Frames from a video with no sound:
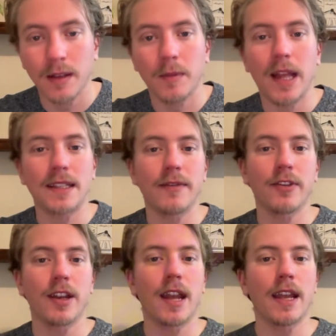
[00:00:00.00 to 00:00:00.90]
That's it
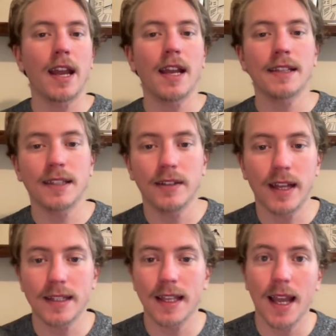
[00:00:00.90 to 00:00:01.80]
for today, guys. Until
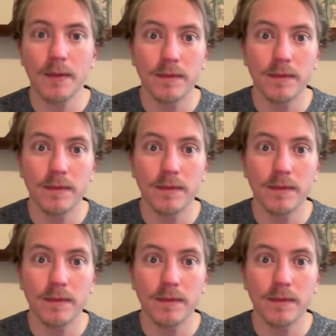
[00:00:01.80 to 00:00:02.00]
next time,